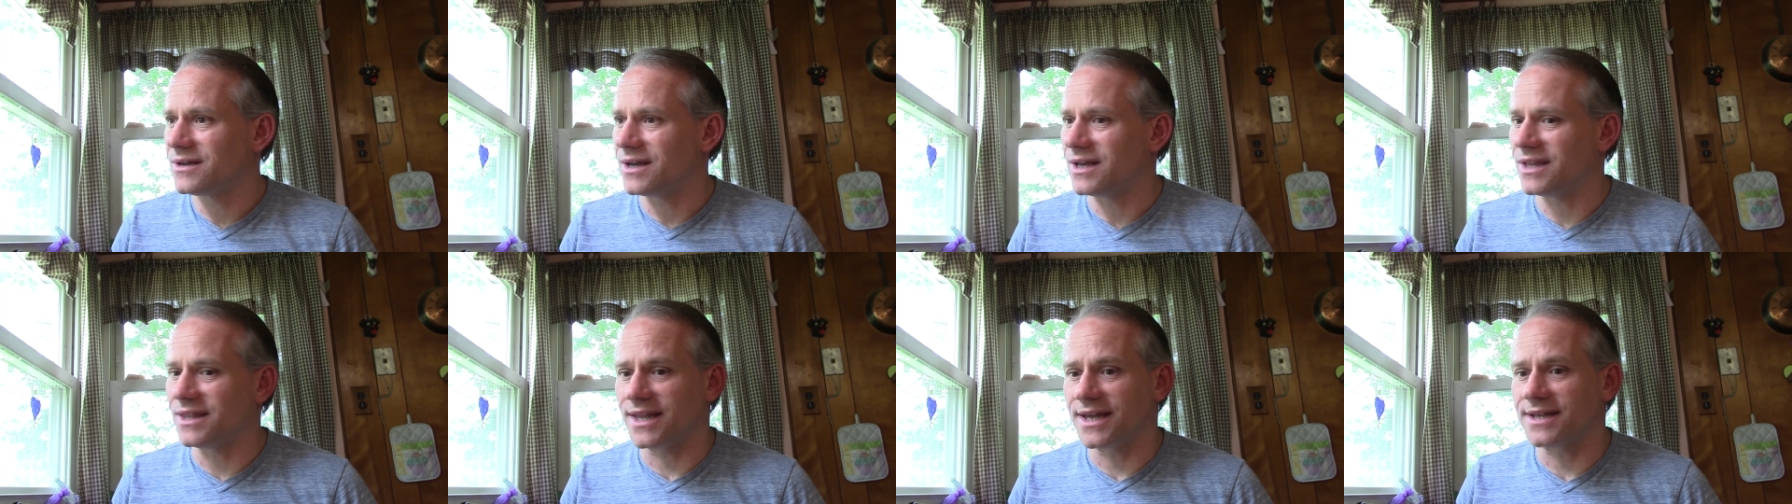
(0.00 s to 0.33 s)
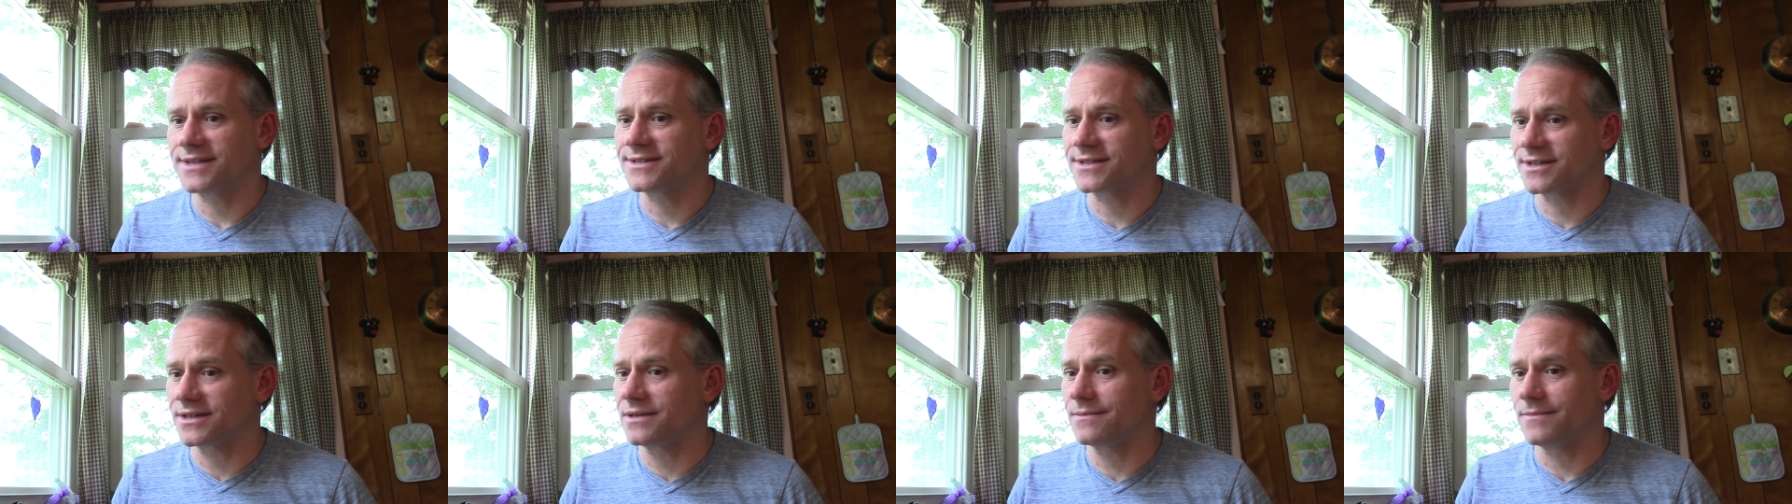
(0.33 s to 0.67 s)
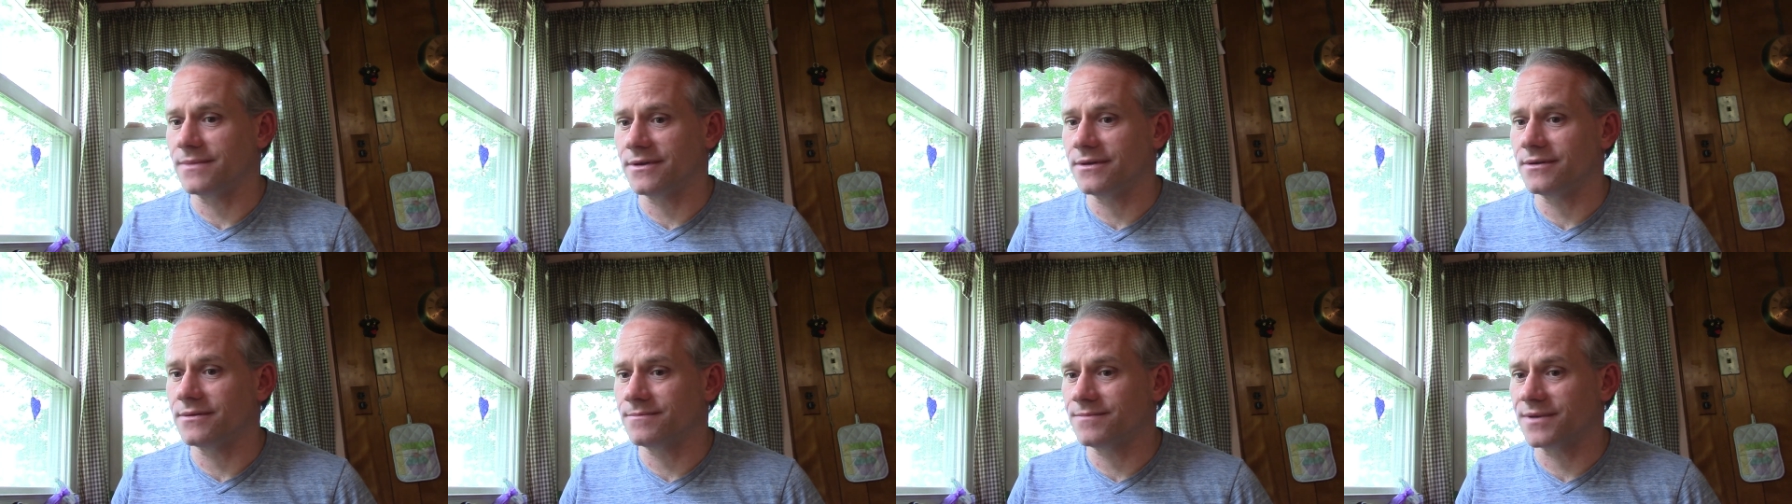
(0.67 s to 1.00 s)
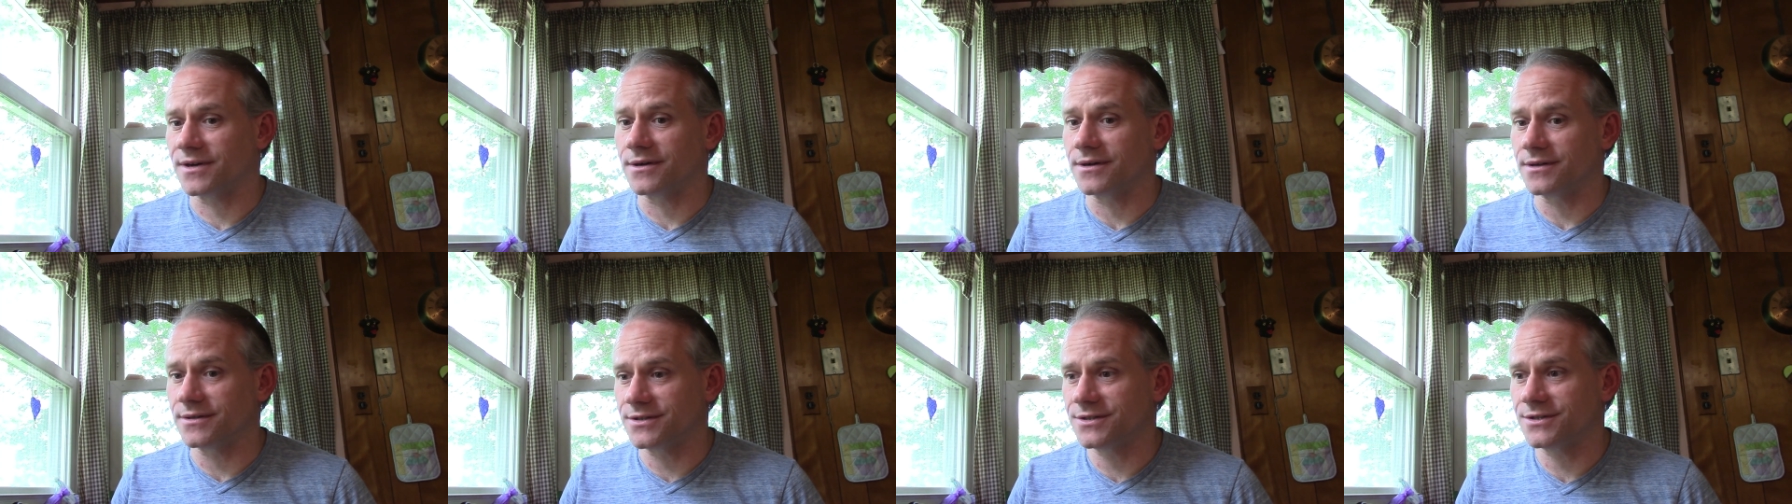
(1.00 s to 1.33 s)
and that's going to be
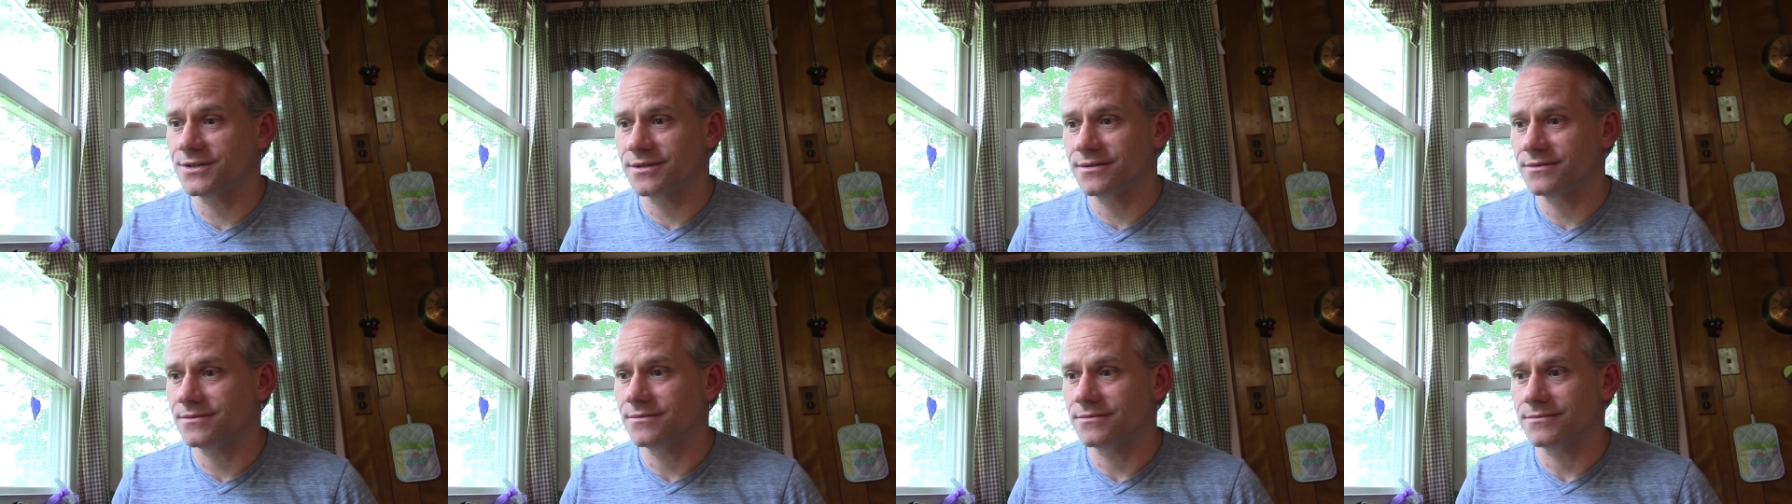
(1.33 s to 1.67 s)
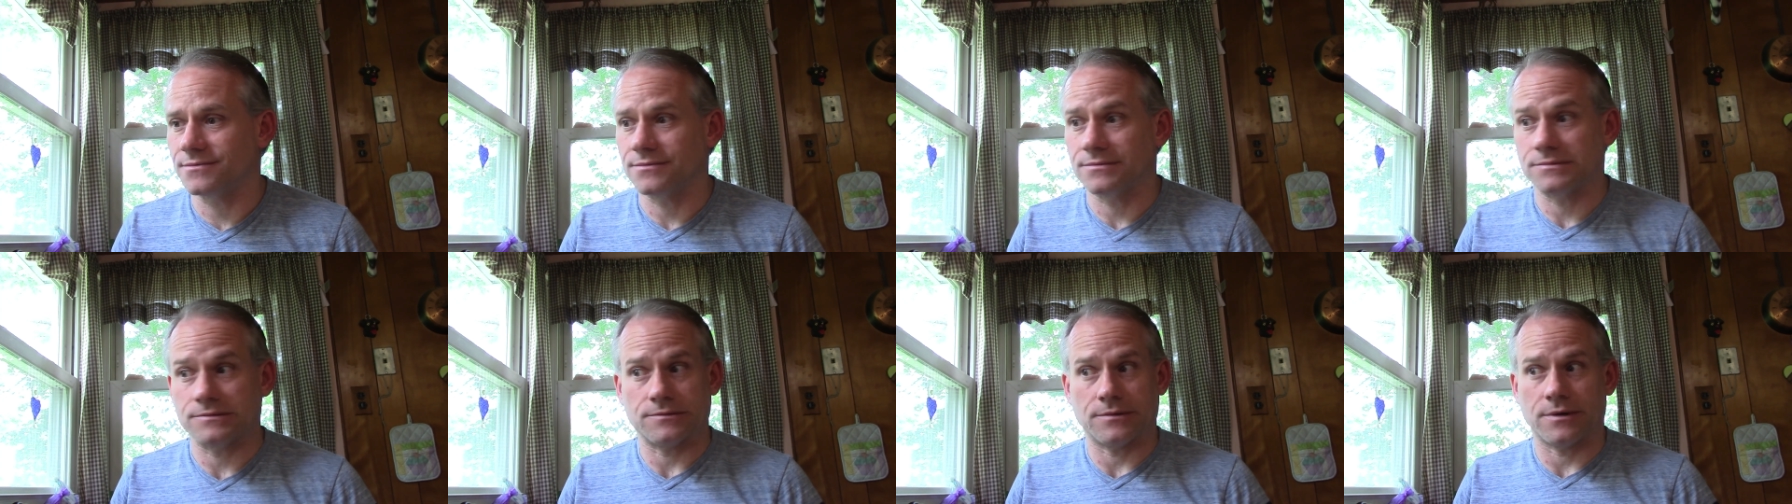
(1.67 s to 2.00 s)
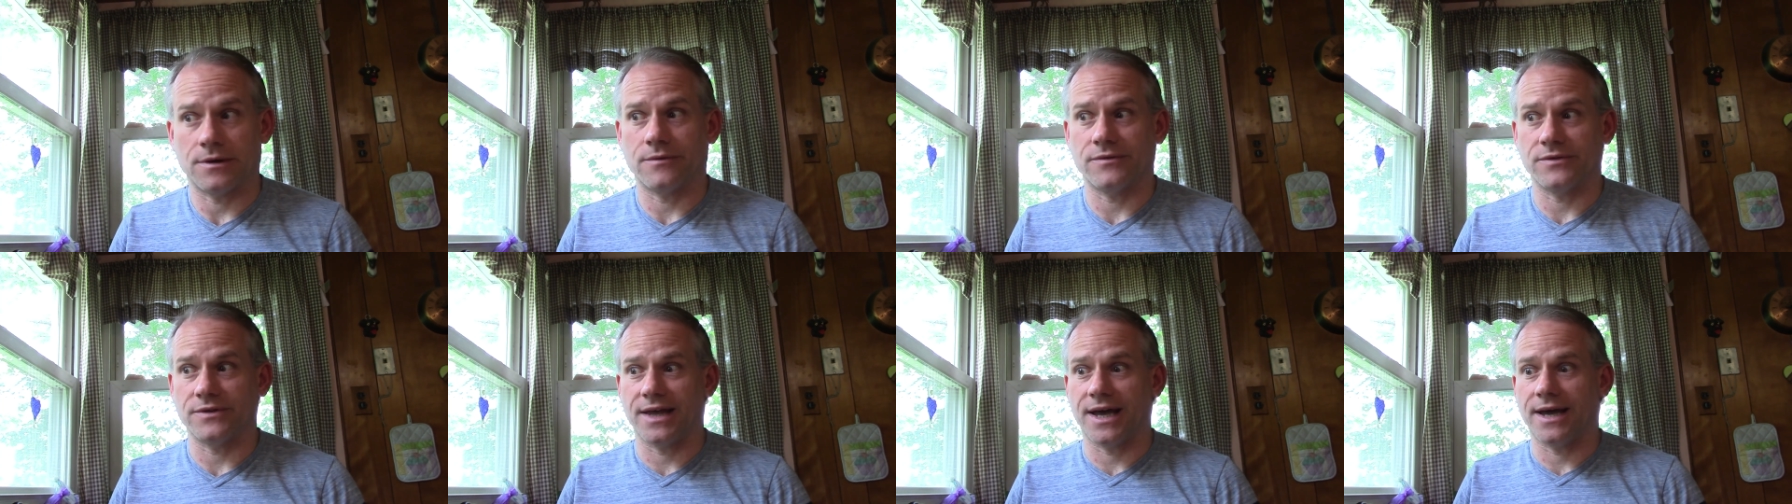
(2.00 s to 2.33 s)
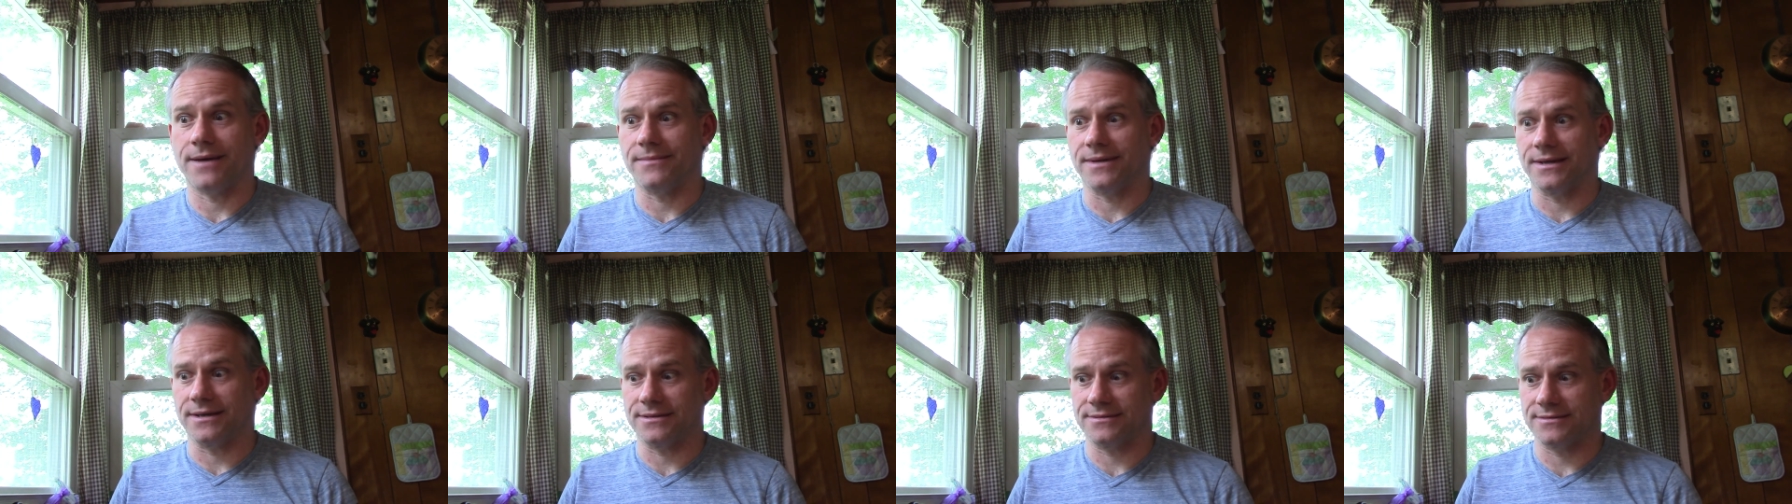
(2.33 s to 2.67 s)
purged however
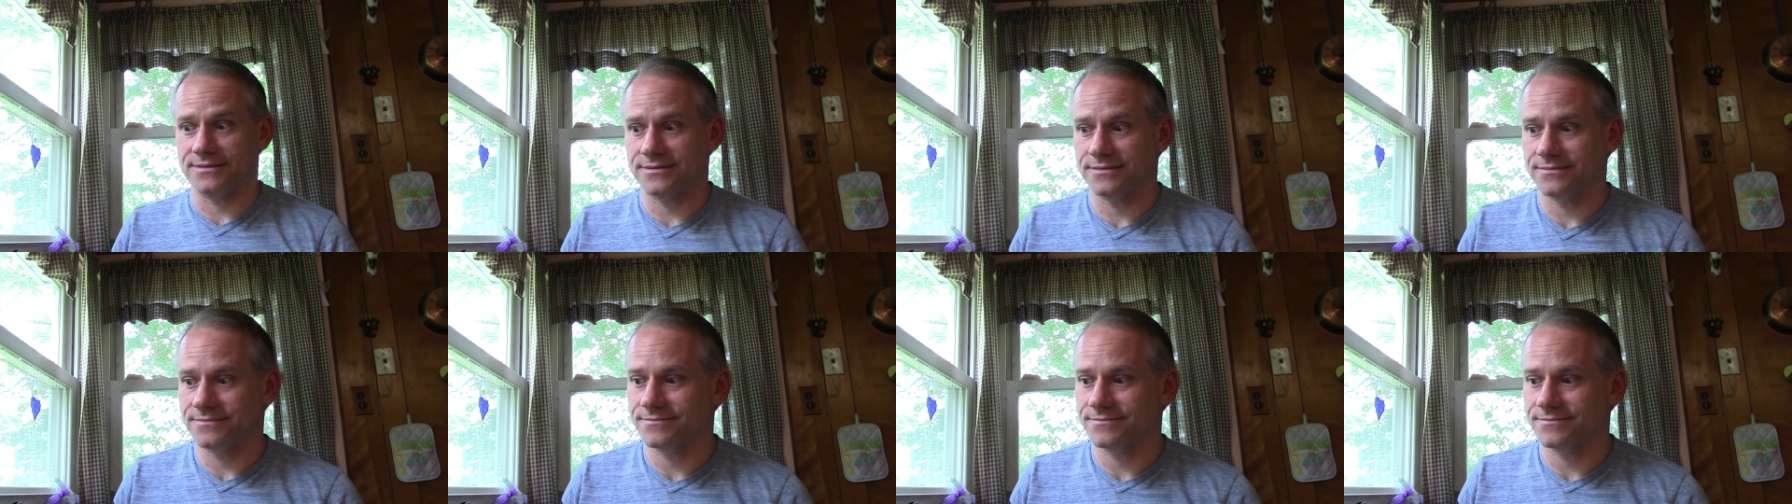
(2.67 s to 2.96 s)
that means.